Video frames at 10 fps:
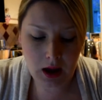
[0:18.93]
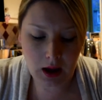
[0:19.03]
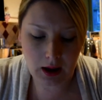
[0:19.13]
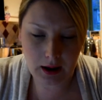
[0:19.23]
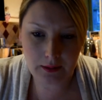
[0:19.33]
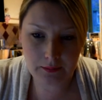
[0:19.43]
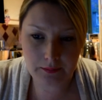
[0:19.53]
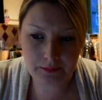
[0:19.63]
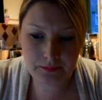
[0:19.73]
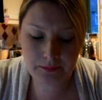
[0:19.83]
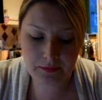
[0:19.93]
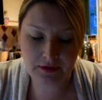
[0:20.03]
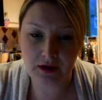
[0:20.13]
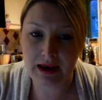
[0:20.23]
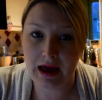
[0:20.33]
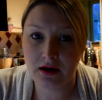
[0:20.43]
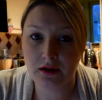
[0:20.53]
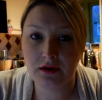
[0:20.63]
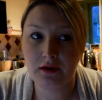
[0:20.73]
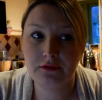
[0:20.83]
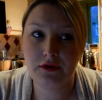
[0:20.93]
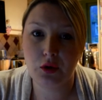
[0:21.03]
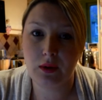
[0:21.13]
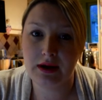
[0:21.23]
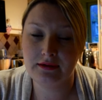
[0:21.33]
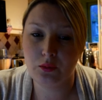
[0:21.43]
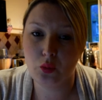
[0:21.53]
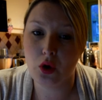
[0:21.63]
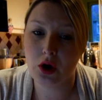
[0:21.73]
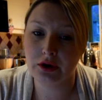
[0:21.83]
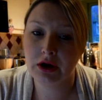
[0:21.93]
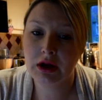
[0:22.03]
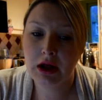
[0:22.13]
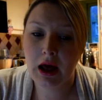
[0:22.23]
Another few weeks in one.